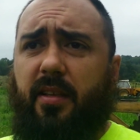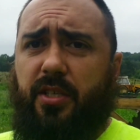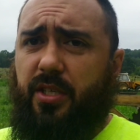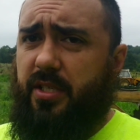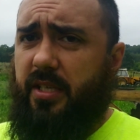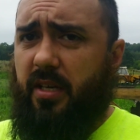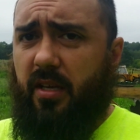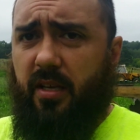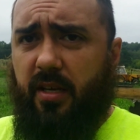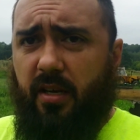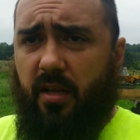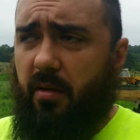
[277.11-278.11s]
just in
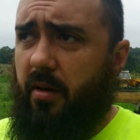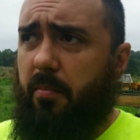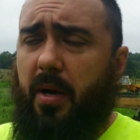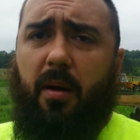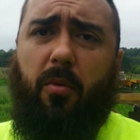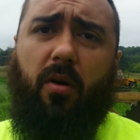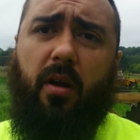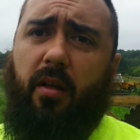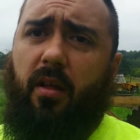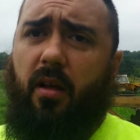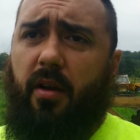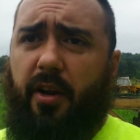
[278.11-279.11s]
a bobble
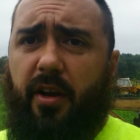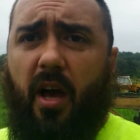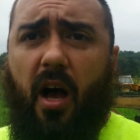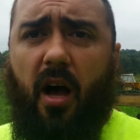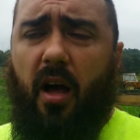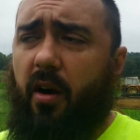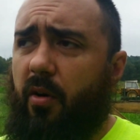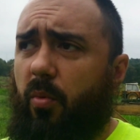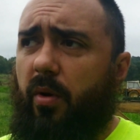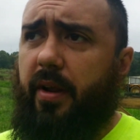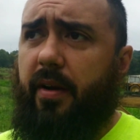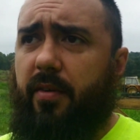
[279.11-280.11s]
on a knot or
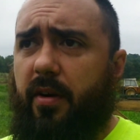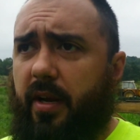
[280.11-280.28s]
whatever.